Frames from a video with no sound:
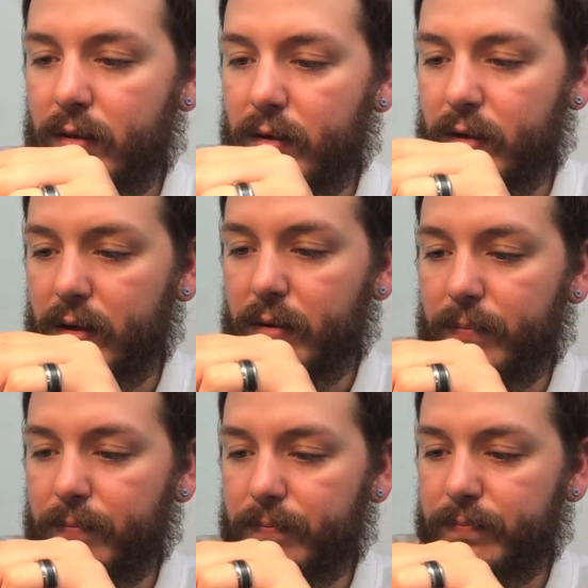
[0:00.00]

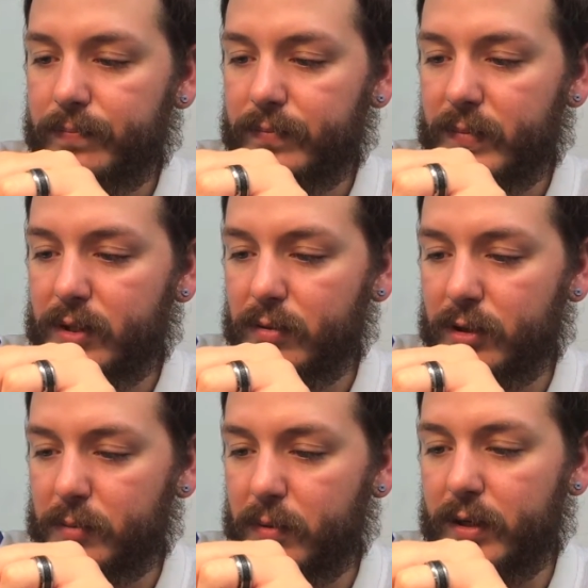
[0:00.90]
This one
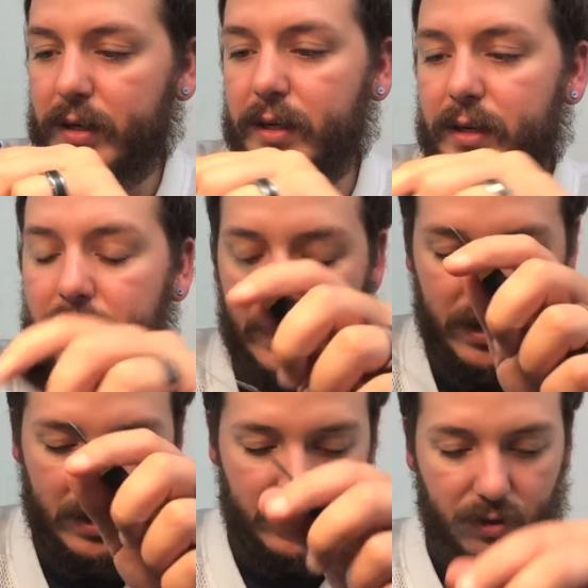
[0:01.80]
looks pretty good,
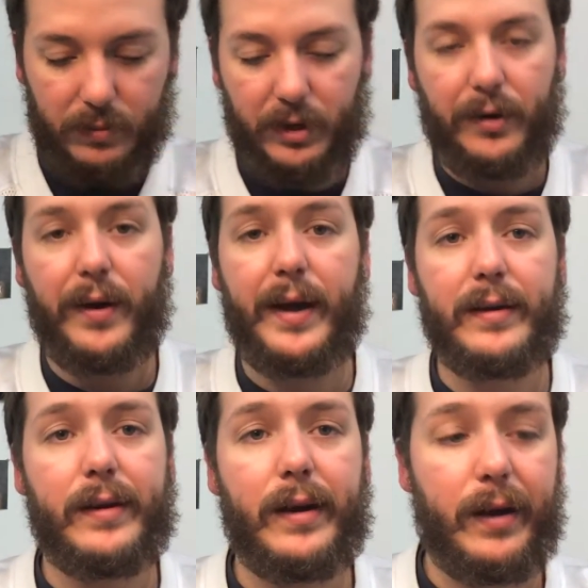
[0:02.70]
so I'm going to go
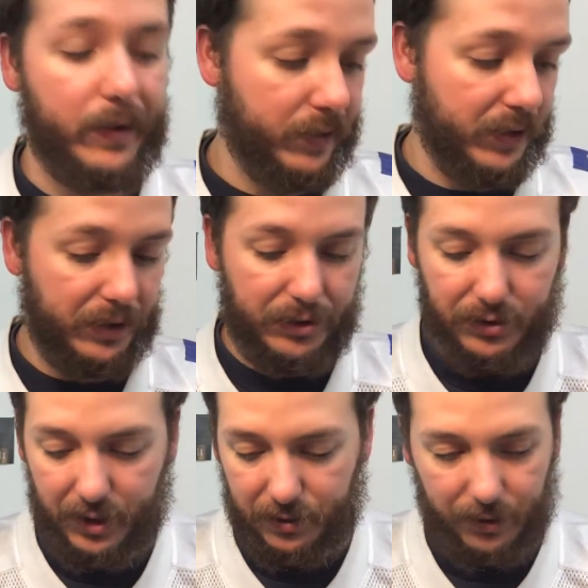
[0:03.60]
ahead and
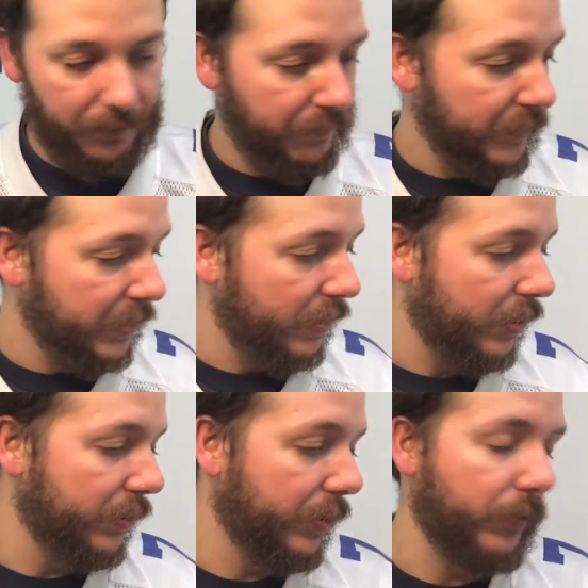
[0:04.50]
do the other one.
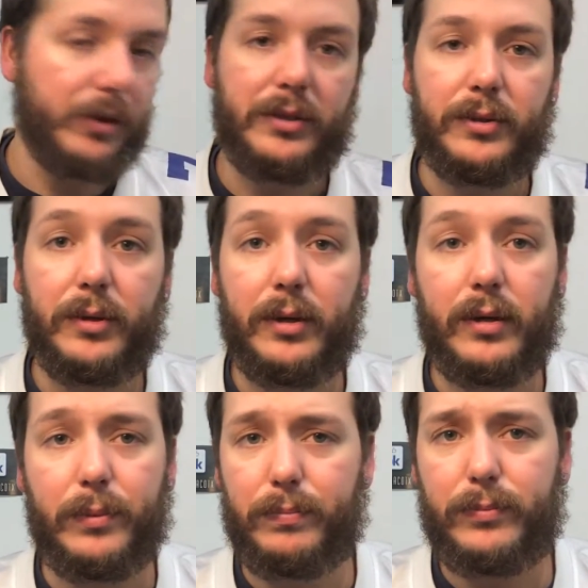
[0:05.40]
Although I will do
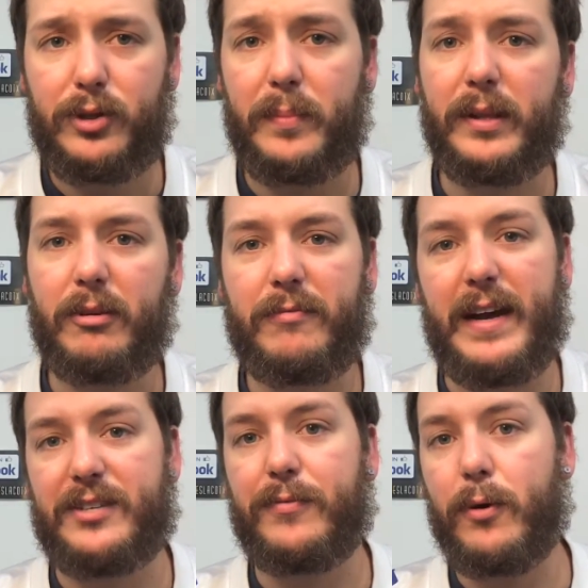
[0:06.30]
a trippy little
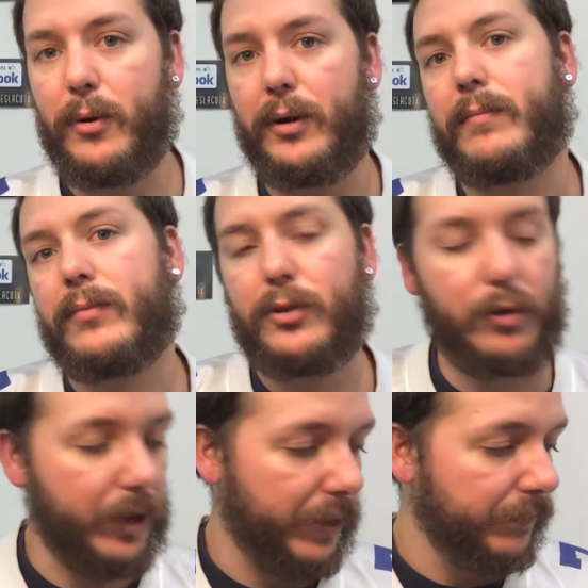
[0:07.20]
fast forward
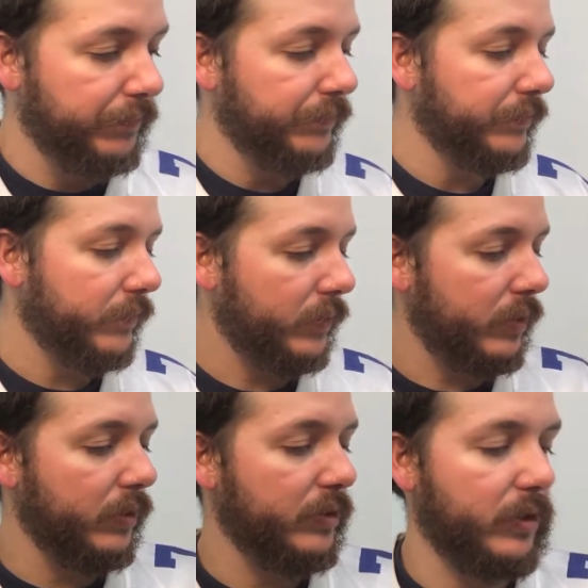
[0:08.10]
through it.
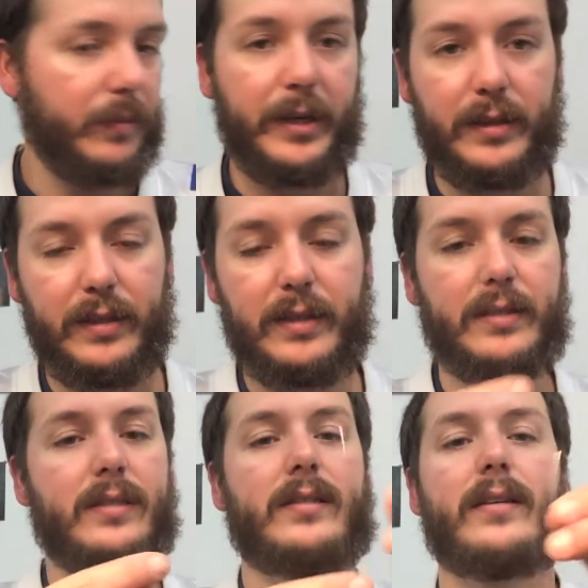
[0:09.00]
So let me get
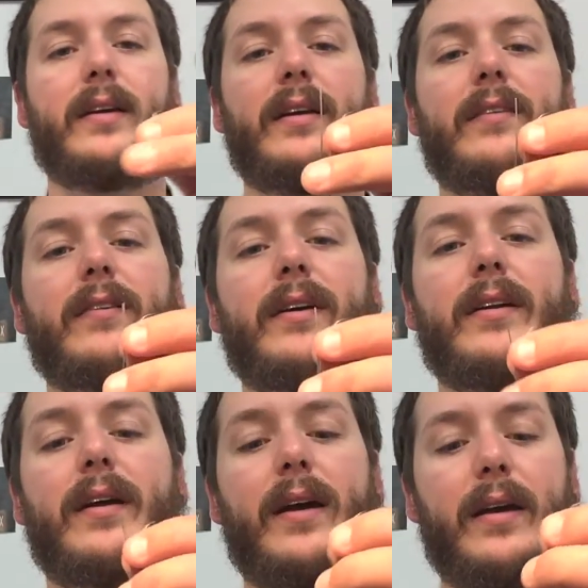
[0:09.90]
this, get it
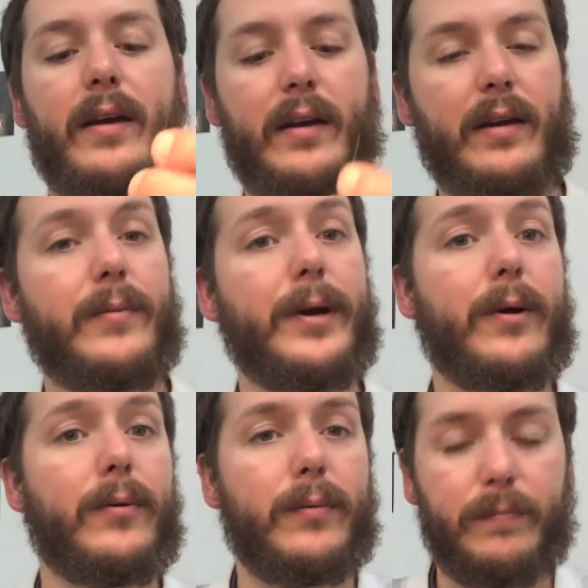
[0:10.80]
even, and here we
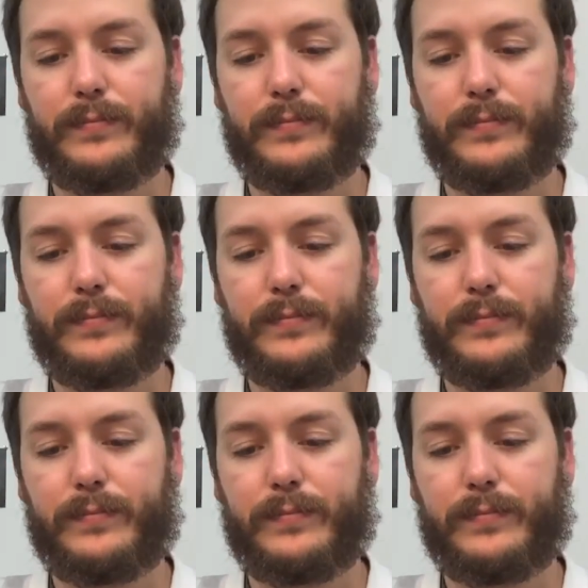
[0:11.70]
go.